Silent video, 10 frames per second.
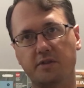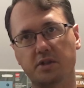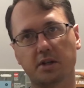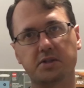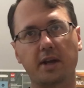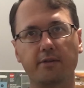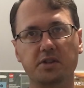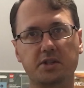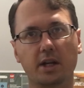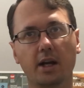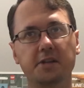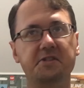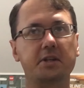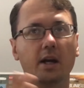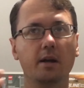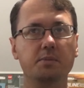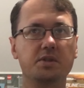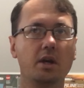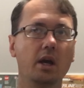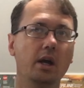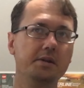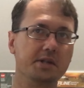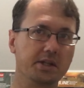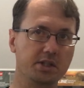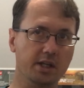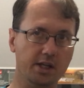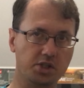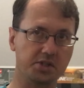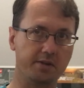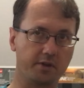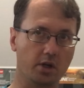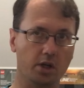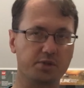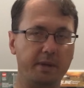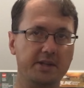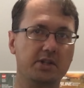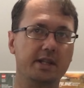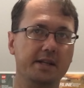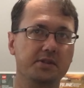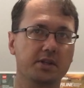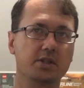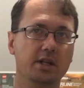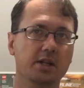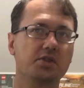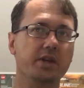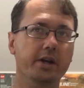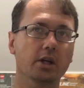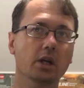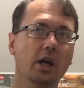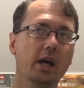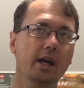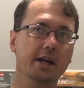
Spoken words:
5, 6, 7 studs times 16 inches if they're all spaced at that 16 inch center,